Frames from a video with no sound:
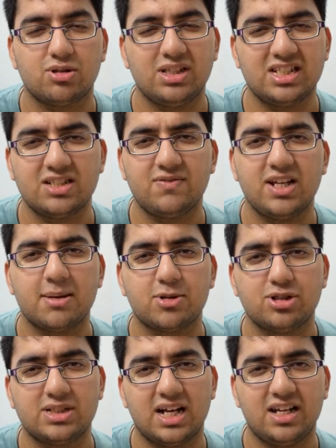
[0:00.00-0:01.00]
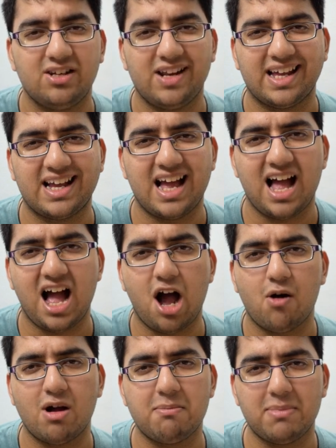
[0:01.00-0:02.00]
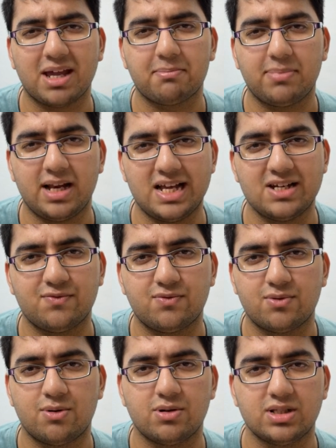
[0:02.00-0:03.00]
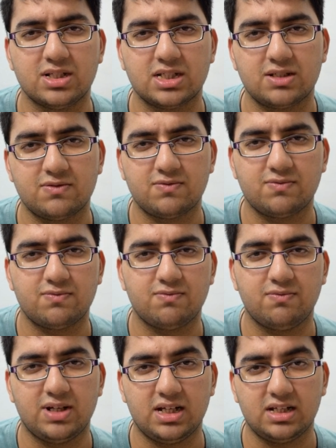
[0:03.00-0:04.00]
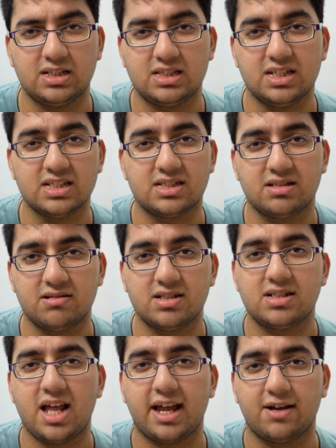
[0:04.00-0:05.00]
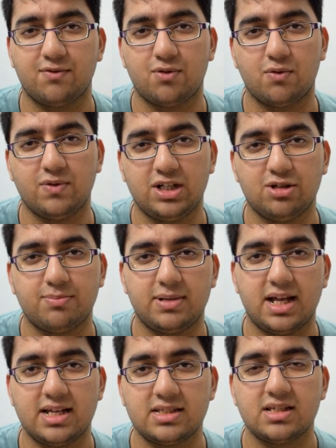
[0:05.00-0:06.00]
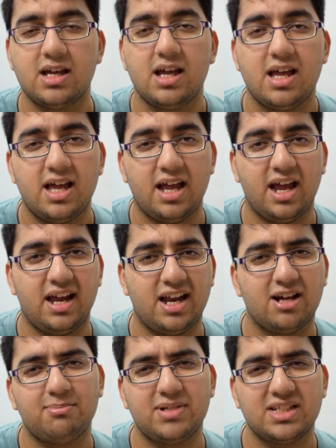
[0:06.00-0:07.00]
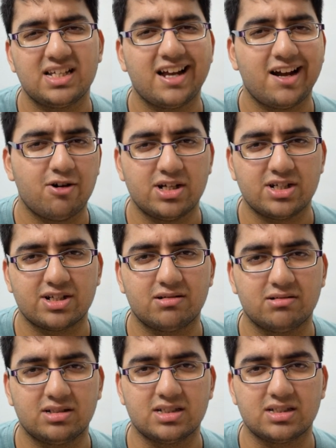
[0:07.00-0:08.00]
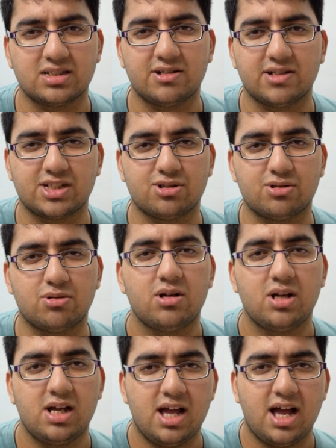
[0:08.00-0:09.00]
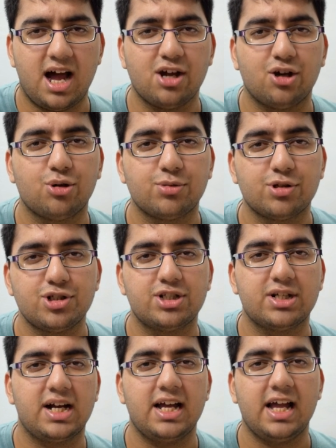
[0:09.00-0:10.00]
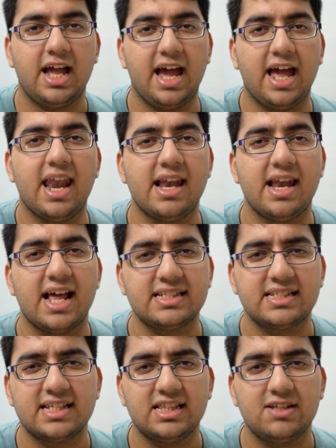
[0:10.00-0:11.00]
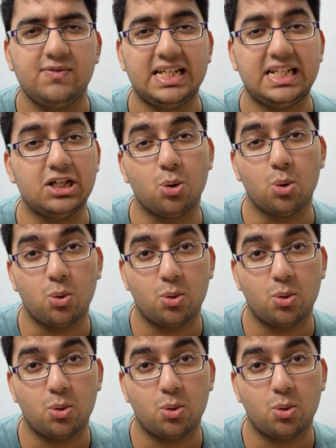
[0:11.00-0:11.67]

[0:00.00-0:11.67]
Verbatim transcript: in this video i'm going to tell you like how i make plan for this we this series like for video plans and basically how i share this series so i hope you enjoy and let's start the video